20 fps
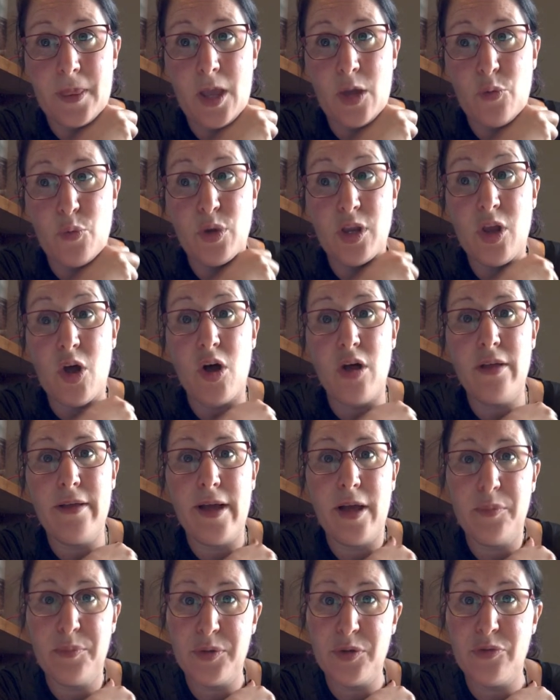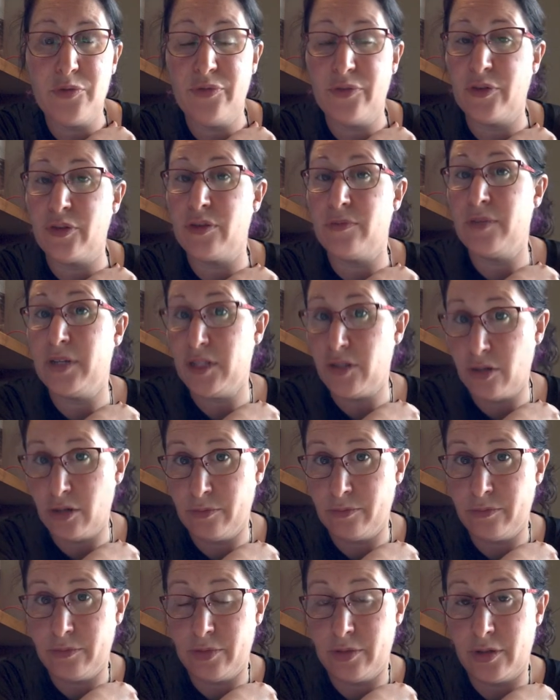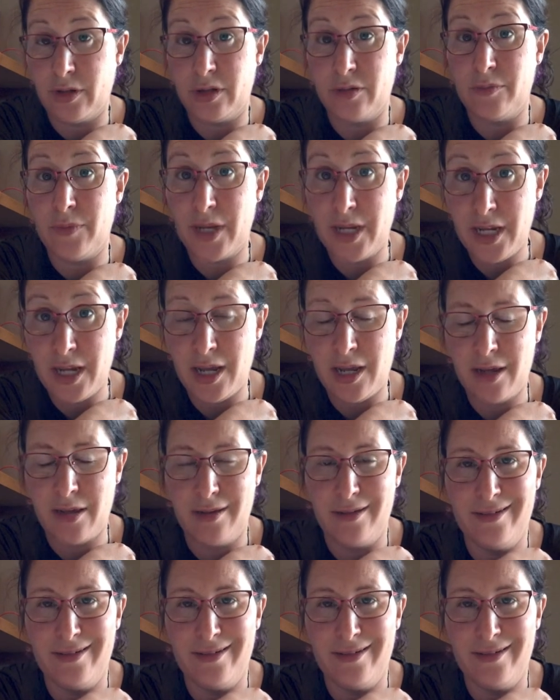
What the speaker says: will all help you for the midterm on Monday.